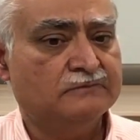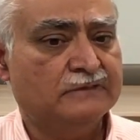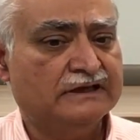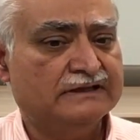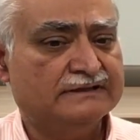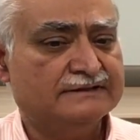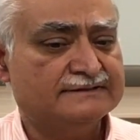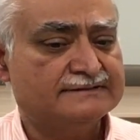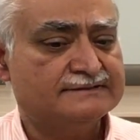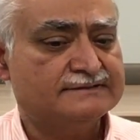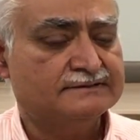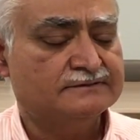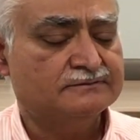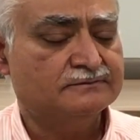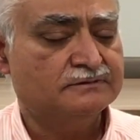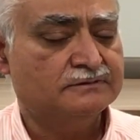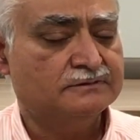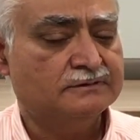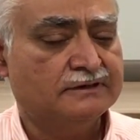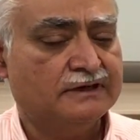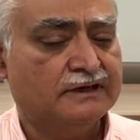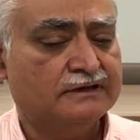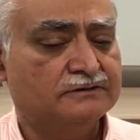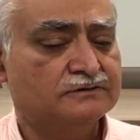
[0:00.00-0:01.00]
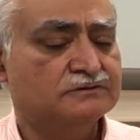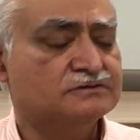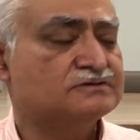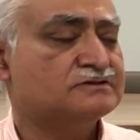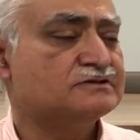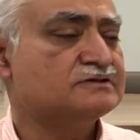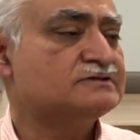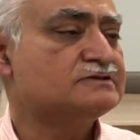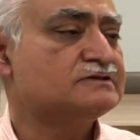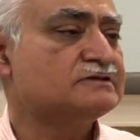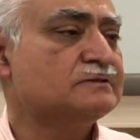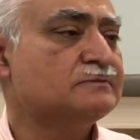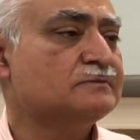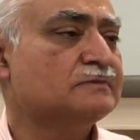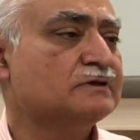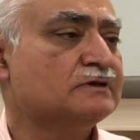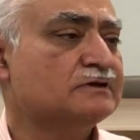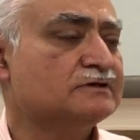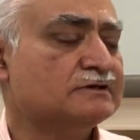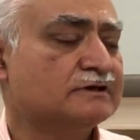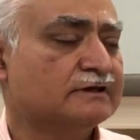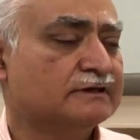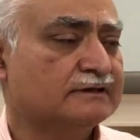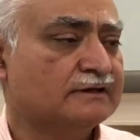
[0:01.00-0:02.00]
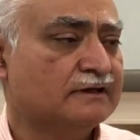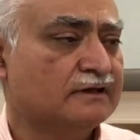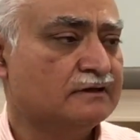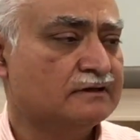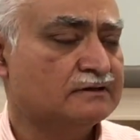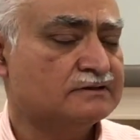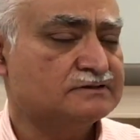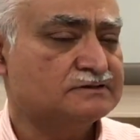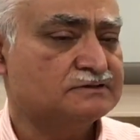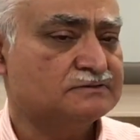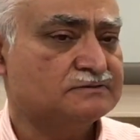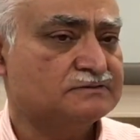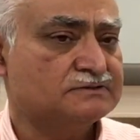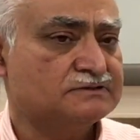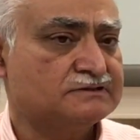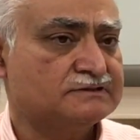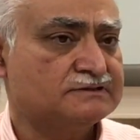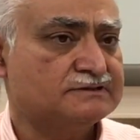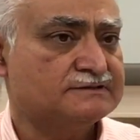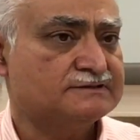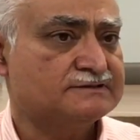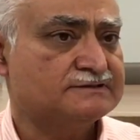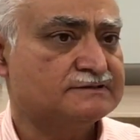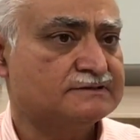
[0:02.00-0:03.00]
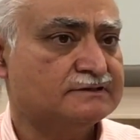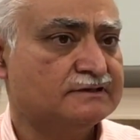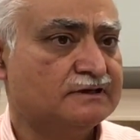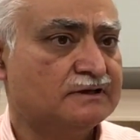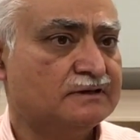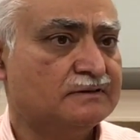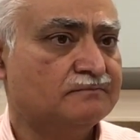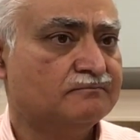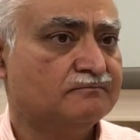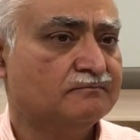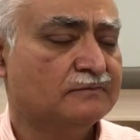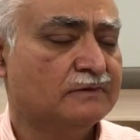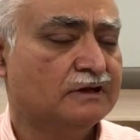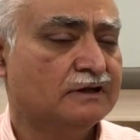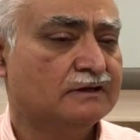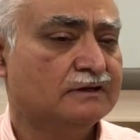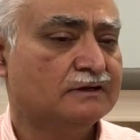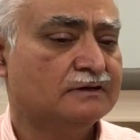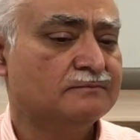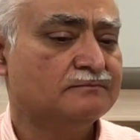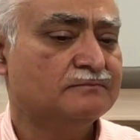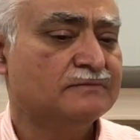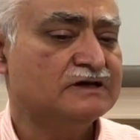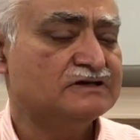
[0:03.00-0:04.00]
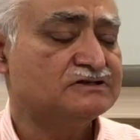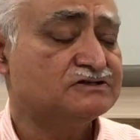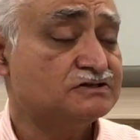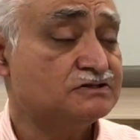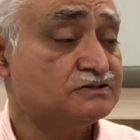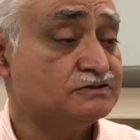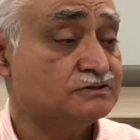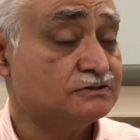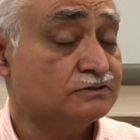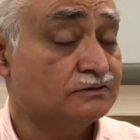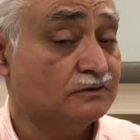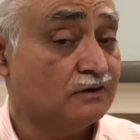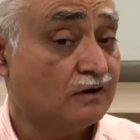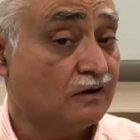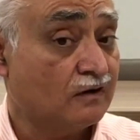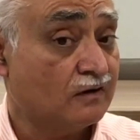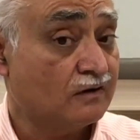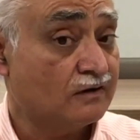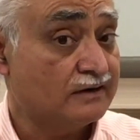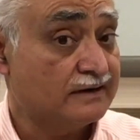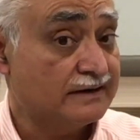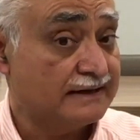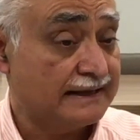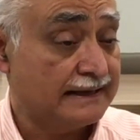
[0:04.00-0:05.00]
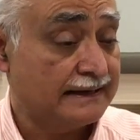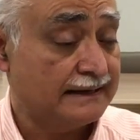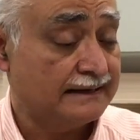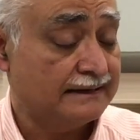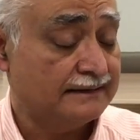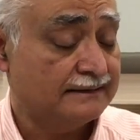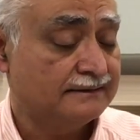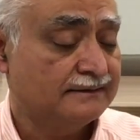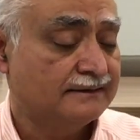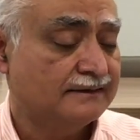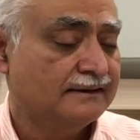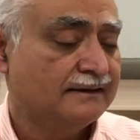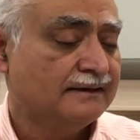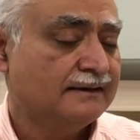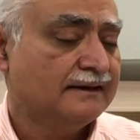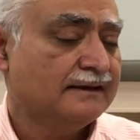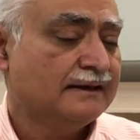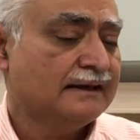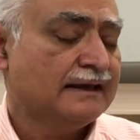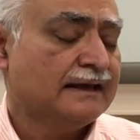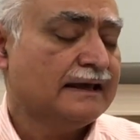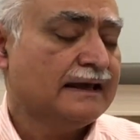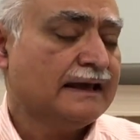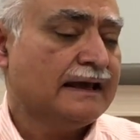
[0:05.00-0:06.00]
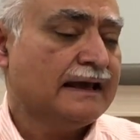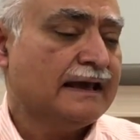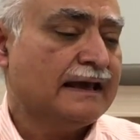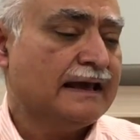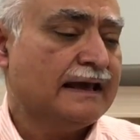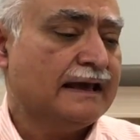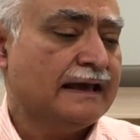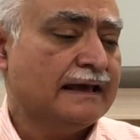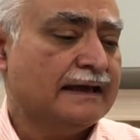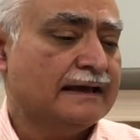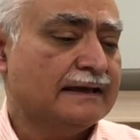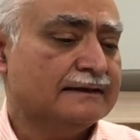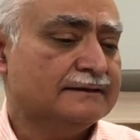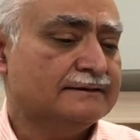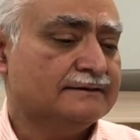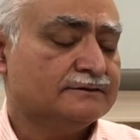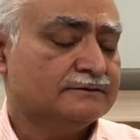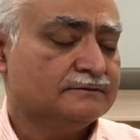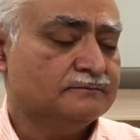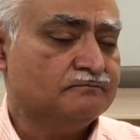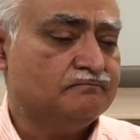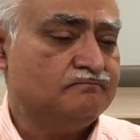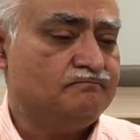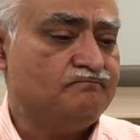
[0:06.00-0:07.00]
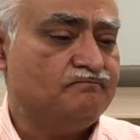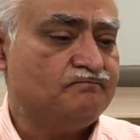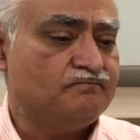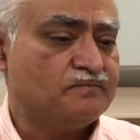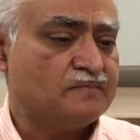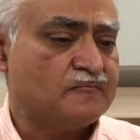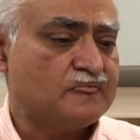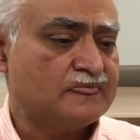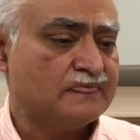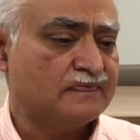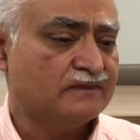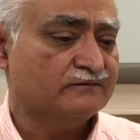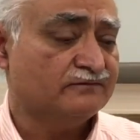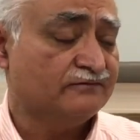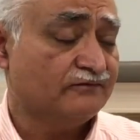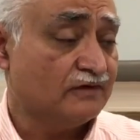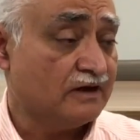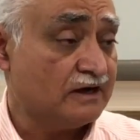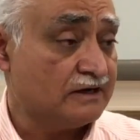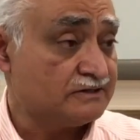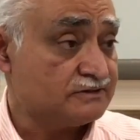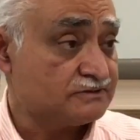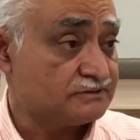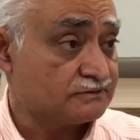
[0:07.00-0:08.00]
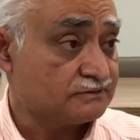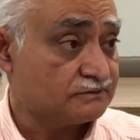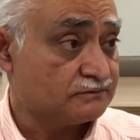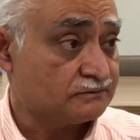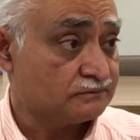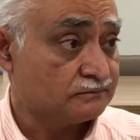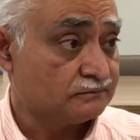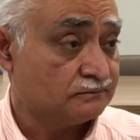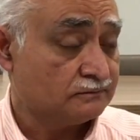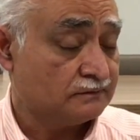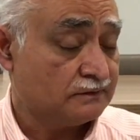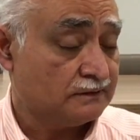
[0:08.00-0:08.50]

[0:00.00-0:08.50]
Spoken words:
use a similar technology, which is messenger RNA. And the Pfizer